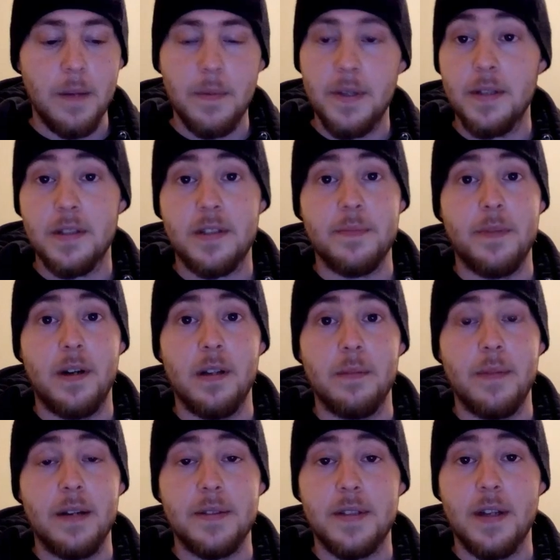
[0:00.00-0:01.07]
maybe these
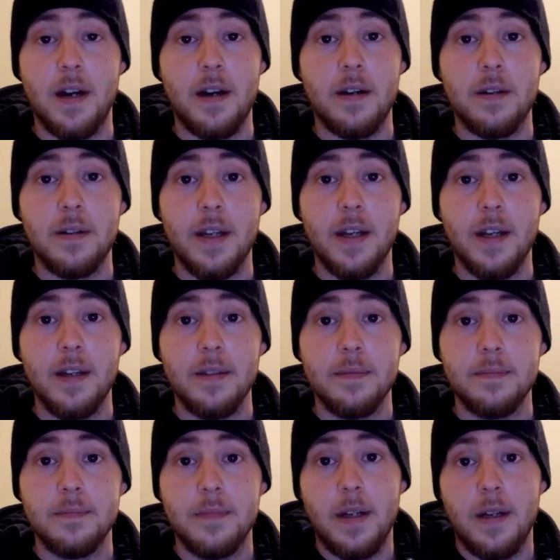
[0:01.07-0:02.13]
small amounts are okay.
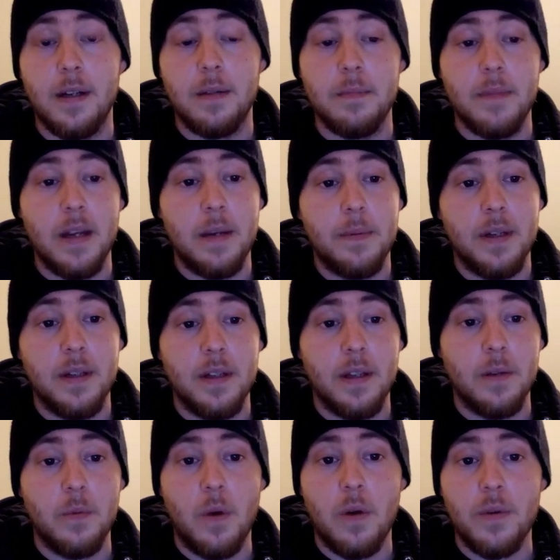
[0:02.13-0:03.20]
Maybe
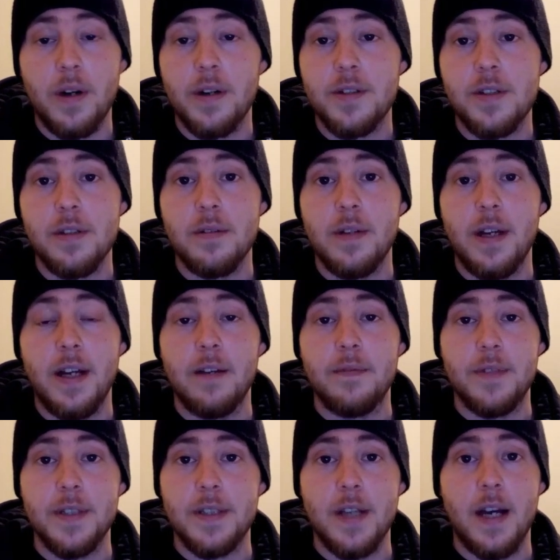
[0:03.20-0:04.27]
it won't hurt you to
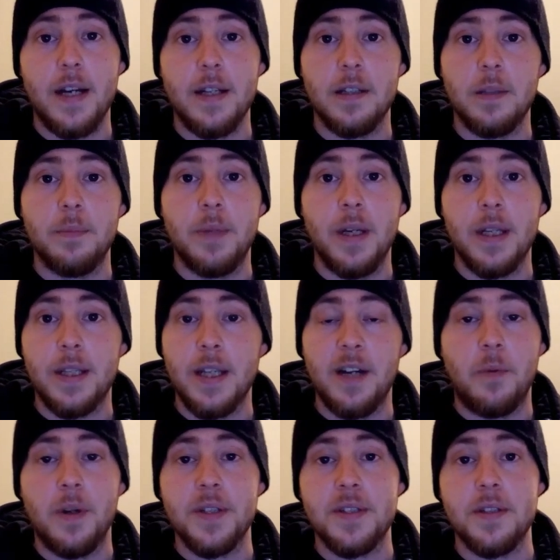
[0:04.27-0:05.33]
have the tiny little bit,
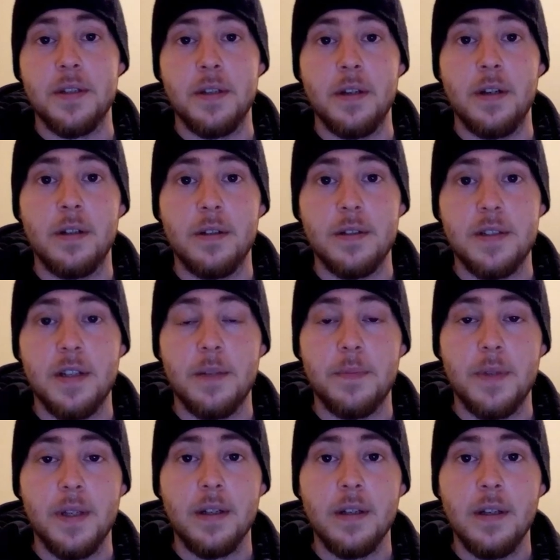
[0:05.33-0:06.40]
that once a year or
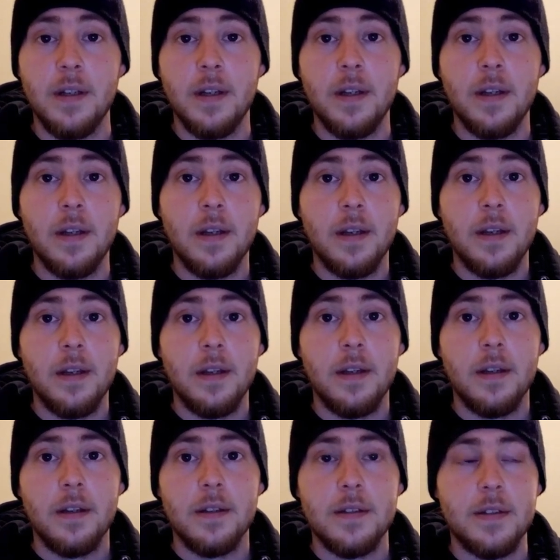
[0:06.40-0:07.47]
something.
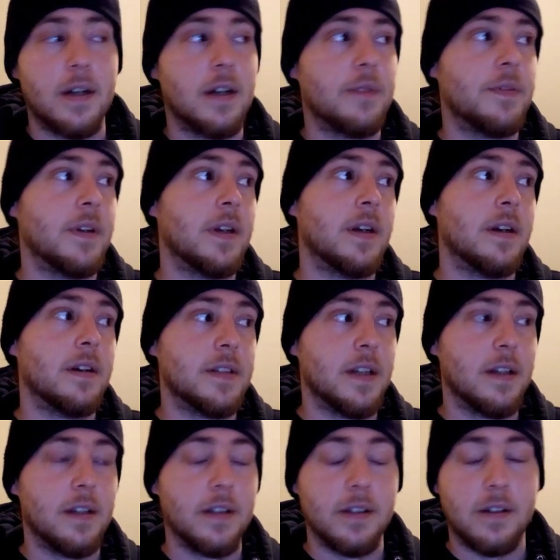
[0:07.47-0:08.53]
Sorry if you hear
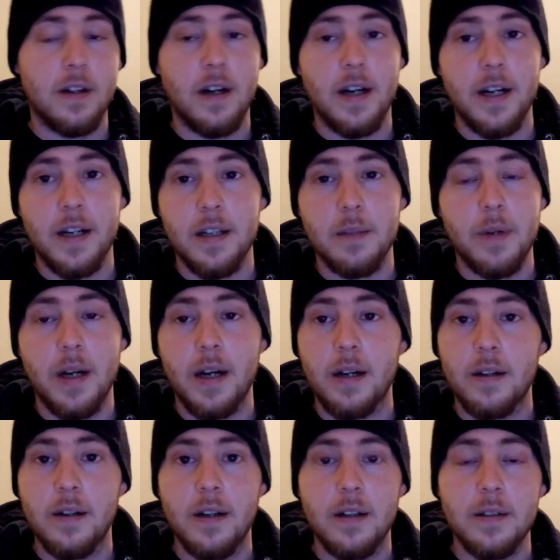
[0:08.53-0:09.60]
Dylan crying in the
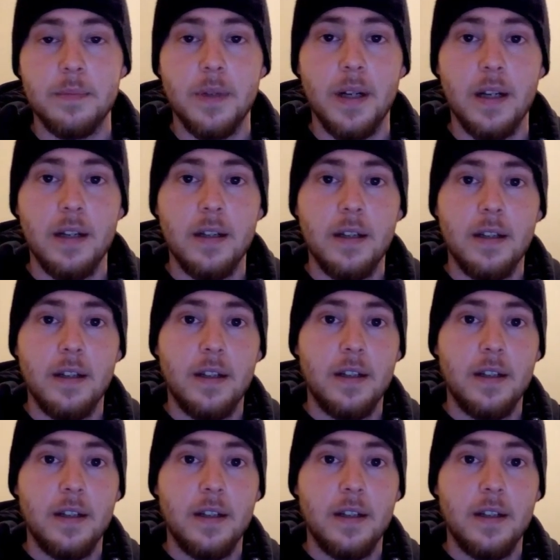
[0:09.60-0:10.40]
background, but